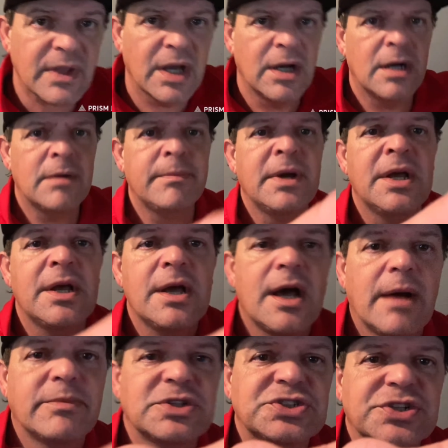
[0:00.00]
I'm
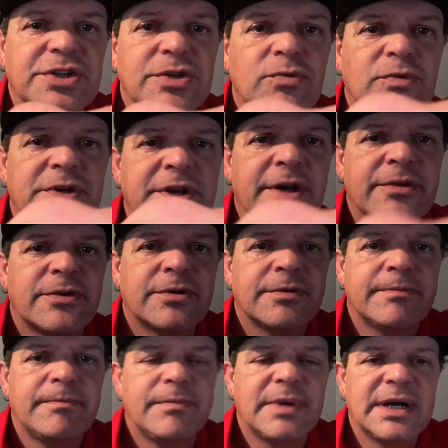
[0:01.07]
going to show you one
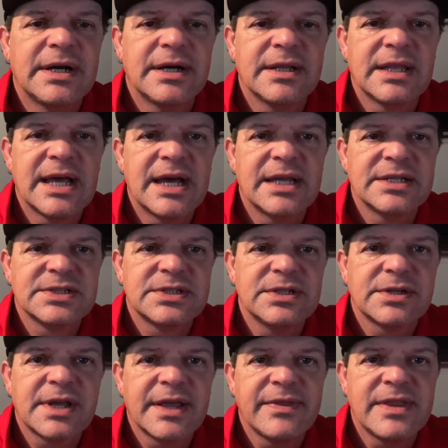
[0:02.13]
other line. Let's
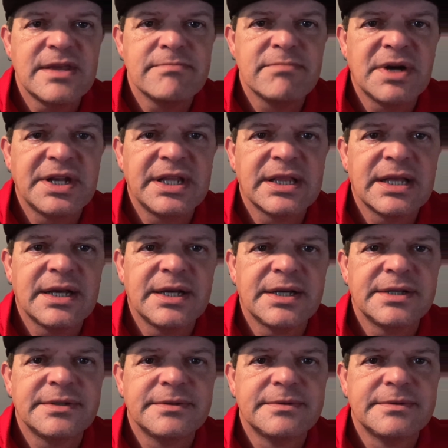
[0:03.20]
look at the money line.